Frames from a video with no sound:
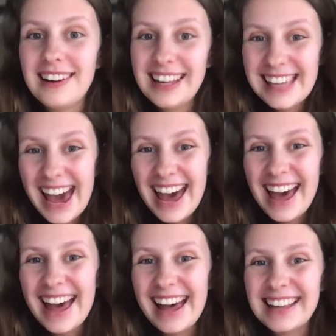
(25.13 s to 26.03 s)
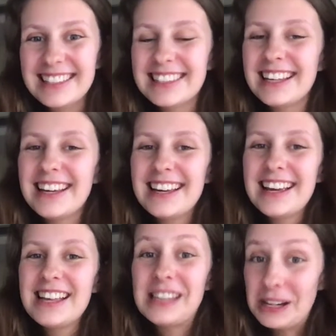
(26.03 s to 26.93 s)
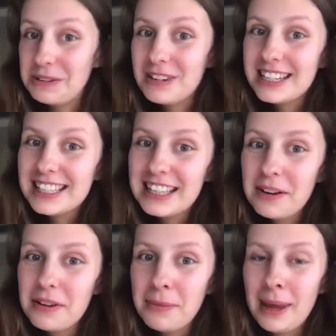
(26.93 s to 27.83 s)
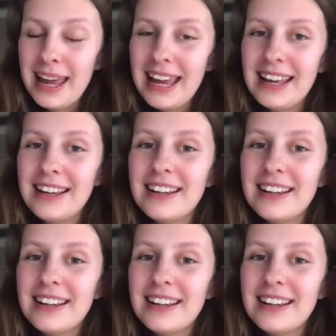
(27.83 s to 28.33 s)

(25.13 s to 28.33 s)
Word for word: Yes. So do you want to sing with me?